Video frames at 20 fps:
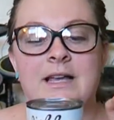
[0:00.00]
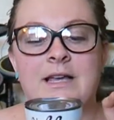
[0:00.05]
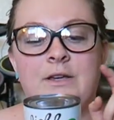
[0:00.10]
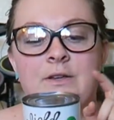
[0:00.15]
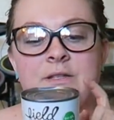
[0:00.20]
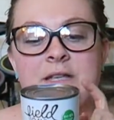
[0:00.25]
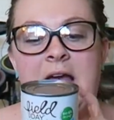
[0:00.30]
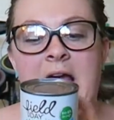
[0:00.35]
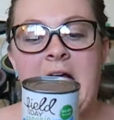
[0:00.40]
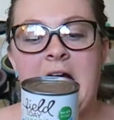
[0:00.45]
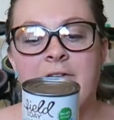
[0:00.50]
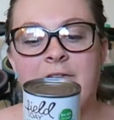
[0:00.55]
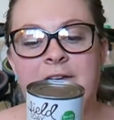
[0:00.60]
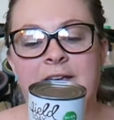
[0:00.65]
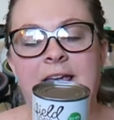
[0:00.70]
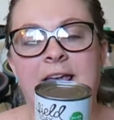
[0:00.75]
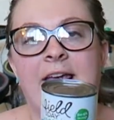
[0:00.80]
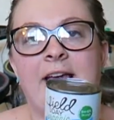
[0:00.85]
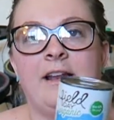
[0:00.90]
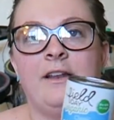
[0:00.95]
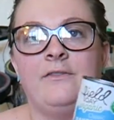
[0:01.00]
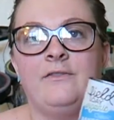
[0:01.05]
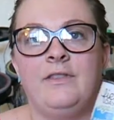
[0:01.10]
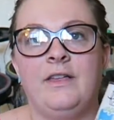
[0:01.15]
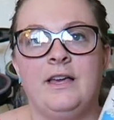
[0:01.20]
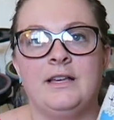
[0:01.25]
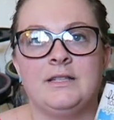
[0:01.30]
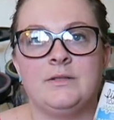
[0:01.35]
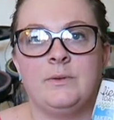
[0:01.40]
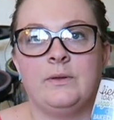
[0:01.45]
I use a half a can of
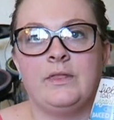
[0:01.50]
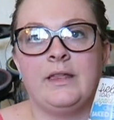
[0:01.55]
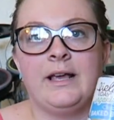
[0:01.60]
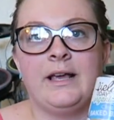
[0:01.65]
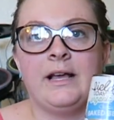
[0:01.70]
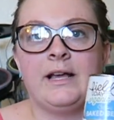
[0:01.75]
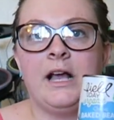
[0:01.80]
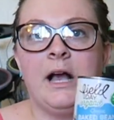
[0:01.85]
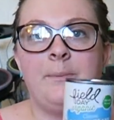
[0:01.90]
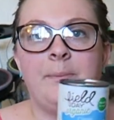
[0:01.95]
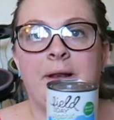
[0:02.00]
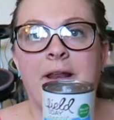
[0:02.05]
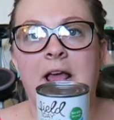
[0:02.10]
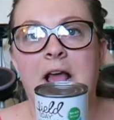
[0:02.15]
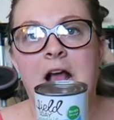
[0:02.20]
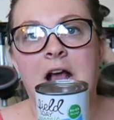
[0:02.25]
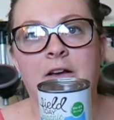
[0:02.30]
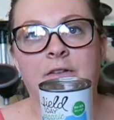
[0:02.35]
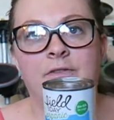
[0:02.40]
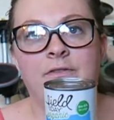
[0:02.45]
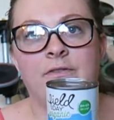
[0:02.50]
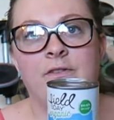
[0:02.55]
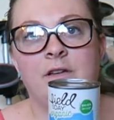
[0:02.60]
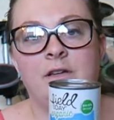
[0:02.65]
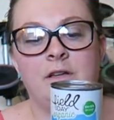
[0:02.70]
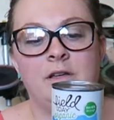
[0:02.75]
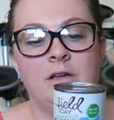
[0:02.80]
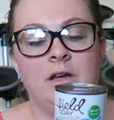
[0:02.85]
this with like a cup and a half